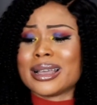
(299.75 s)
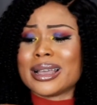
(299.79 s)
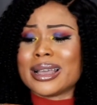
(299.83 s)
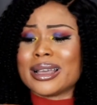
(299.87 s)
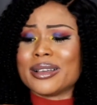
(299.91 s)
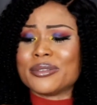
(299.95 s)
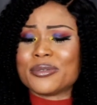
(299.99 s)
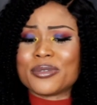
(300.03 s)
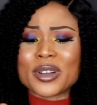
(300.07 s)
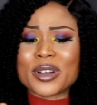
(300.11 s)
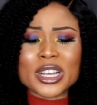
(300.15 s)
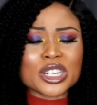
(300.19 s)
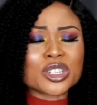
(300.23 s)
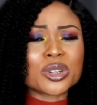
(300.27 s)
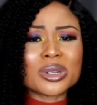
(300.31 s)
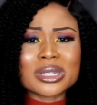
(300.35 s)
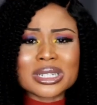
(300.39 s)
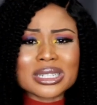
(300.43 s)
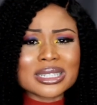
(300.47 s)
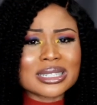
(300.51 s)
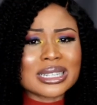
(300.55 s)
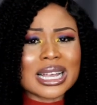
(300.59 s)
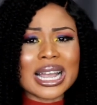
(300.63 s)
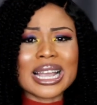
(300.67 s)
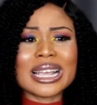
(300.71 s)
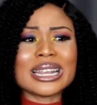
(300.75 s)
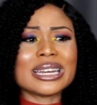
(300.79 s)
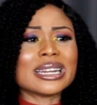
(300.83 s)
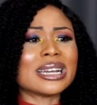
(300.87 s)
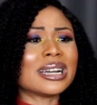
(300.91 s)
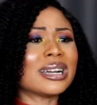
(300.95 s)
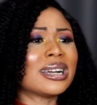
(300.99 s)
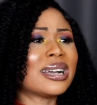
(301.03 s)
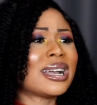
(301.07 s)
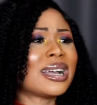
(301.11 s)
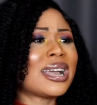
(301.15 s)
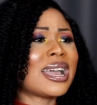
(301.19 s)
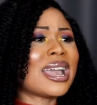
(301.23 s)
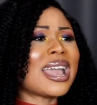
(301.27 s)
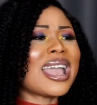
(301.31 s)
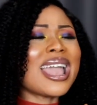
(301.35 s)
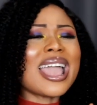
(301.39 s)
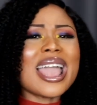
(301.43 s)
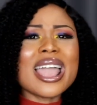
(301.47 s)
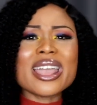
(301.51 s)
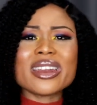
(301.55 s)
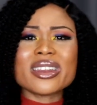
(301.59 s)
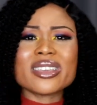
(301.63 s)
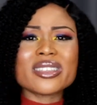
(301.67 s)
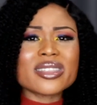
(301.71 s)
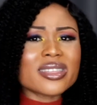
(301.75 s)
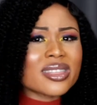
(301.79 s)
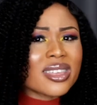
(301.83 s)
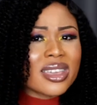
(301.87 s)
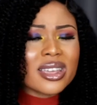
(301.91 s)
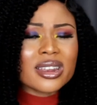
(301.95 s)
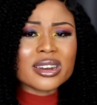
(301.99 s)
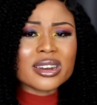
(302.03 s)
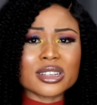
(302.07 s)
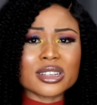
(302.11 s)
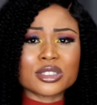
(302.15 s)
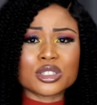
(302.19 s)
a fashion designer, anything